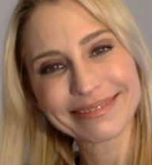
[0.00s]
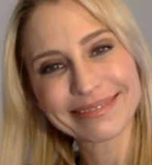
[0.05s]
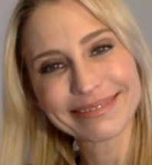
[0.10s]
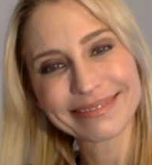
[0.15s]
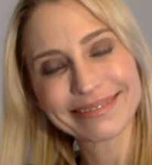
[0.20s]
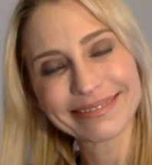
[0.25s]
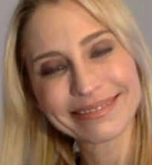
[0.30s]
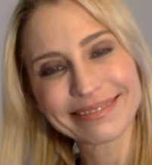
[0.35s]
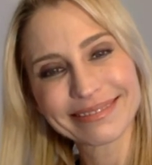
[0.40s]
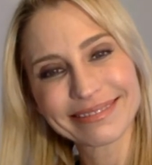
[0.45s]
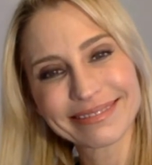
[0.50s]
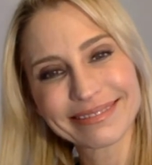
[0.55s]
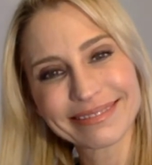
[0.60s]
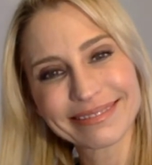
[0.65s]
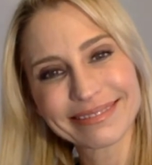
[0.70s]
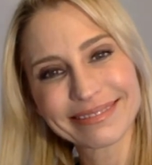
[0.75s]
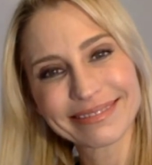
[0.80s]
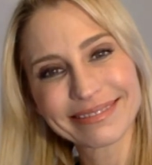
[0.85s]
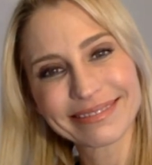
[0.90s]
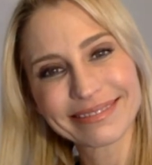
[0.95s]

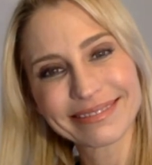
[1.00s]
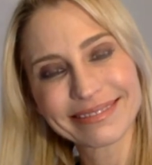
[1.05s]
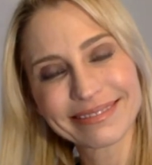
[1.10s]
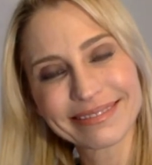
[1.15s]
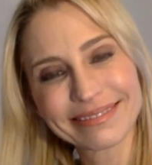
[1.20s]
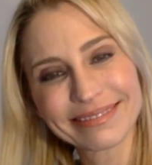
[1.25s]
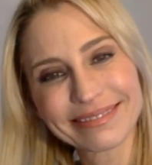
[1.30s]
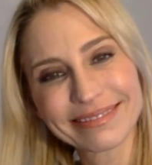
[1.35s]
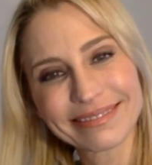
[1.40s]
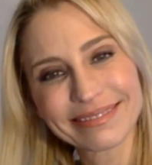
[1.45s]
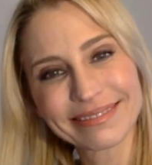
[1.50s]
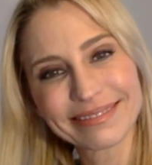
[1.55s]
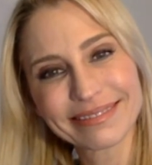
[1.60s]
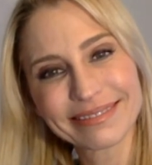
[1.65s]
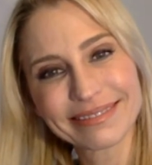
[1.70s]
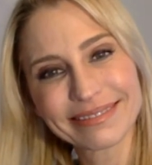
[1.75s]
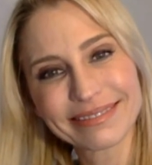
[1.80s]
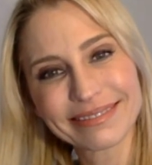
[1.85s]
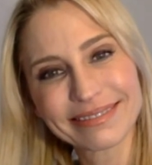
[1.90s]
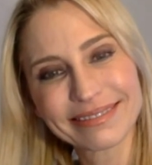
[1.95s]

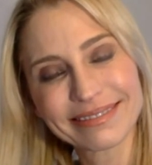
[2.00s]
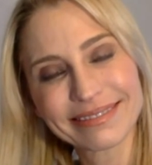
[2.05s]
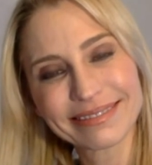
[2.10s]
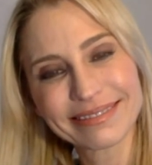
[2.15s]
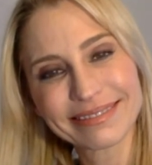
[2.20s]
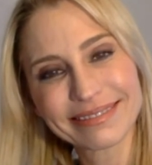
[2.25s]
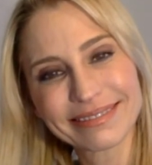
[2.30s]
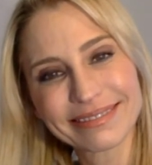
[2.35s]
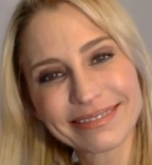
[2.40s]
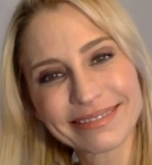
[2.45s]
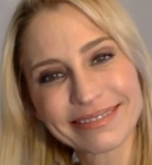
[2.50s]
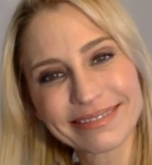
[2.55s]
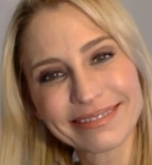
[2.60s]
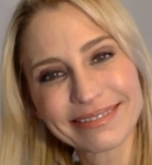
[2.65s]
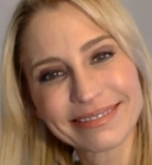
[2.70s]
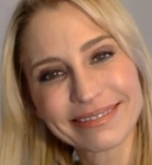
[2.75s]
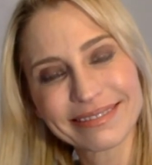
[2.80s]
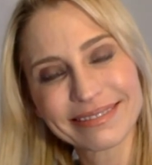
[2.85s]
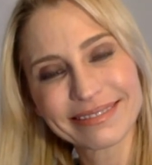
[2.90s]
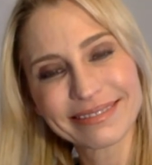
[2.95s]

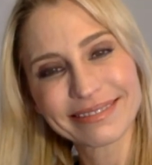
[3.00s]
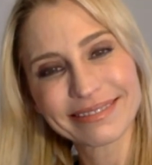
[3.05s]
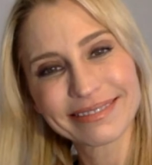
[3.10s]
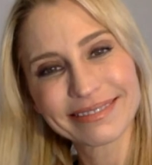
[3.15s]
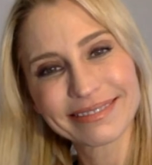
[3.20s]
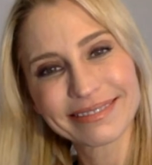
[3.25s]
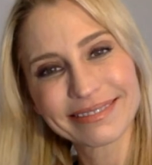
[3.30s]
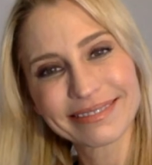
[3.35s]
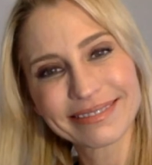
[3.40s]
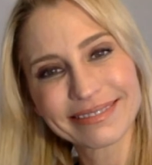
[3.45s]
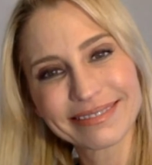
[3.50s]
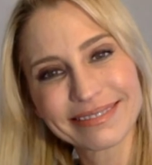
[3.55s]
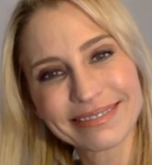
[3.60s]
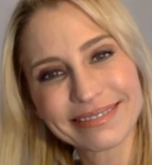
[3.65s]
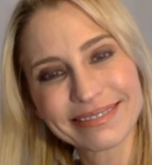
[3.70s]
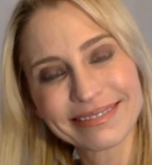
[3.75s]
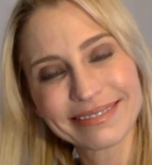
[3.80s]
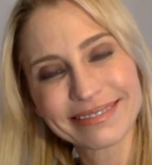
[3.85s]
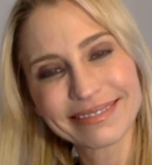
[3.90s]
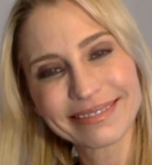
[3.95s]

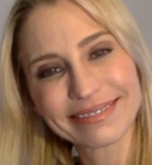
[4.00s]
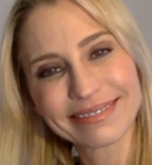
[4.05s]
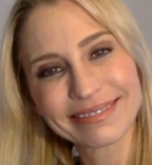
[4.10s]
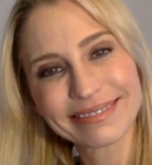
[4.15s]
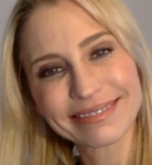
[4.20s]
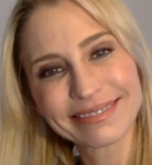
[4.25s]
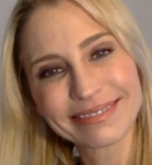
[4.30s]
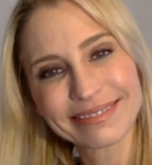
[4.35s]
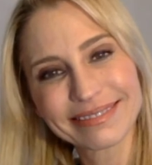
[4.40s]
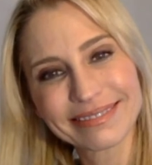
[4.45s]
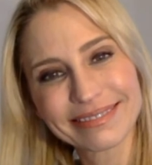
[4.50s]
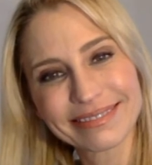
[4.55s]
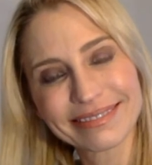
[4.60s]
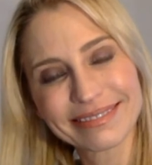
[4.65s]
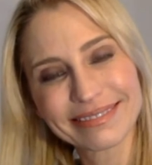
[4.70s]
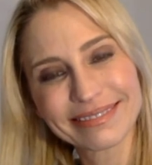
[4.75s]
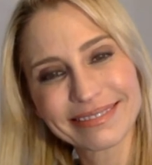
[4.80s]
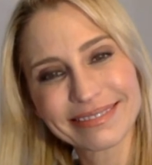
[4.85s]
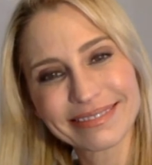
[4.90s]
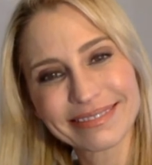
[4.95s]

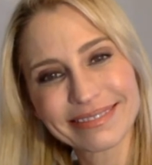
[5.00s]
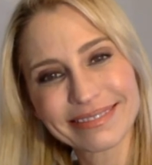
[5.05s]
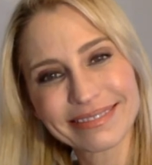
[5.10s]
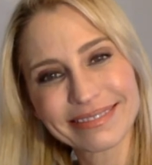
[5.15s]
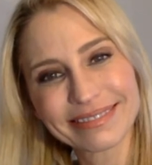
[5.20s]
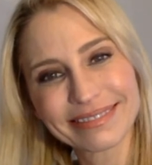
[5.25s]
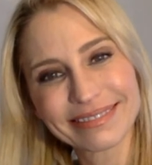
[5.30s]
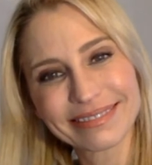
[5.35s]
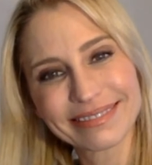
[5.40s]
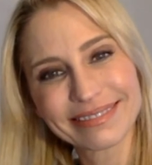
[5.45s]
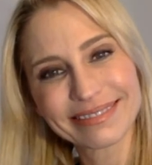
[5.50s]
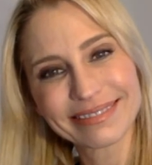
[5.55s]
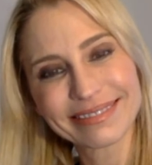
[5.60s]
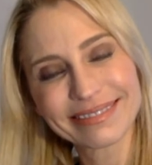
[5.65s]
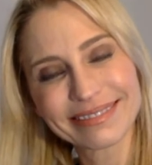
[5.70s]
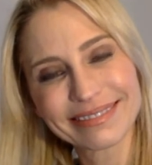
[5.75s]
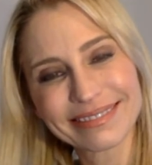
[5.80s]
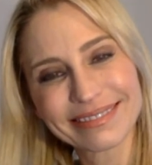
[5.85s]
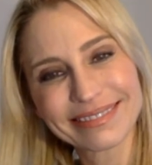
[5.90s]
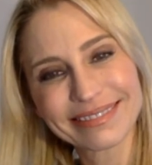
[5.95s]

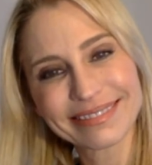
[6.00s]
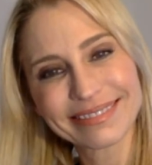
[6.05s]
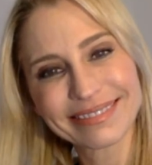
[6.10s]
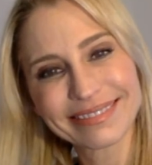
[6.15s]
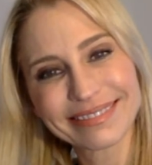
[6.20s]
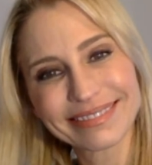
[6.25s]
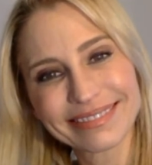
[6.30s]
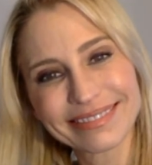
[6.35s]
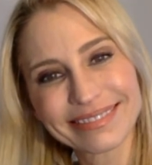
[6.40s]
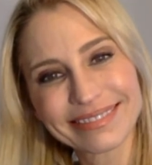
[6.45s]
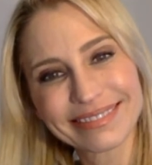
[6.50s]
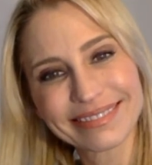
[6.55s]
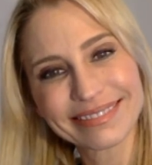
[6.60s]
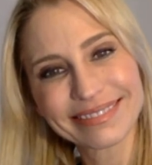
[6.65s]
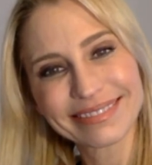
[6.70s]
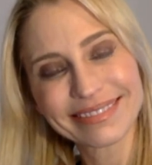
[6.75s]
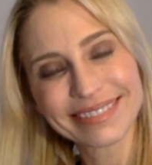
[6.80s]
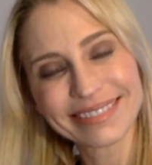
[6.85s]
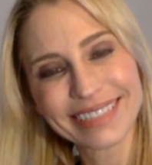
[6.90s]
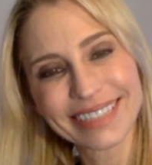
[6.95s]

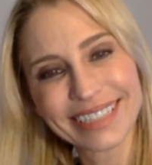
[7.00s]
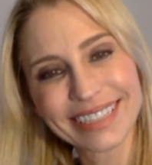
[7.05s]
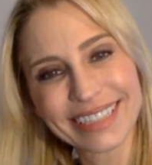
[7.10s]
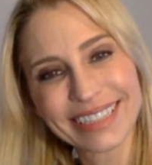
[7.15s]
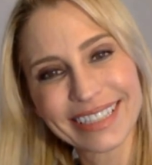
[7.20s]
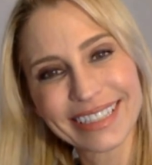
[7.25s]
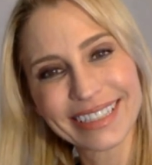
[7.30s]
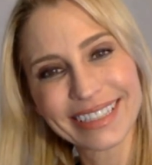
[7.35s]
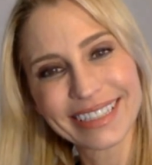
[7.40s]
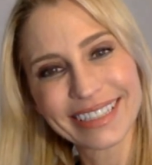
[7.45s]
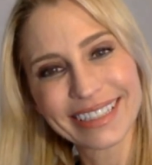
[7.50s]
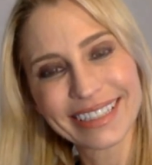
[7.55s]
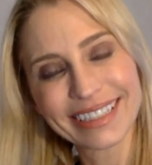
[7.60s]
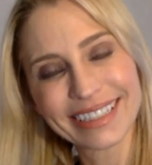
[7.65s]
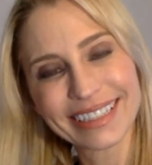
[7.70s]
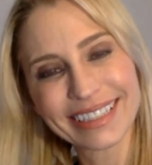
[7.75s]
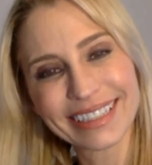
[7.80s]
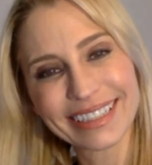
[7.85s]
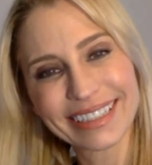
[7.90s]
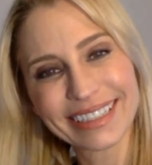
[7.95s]
[no speech]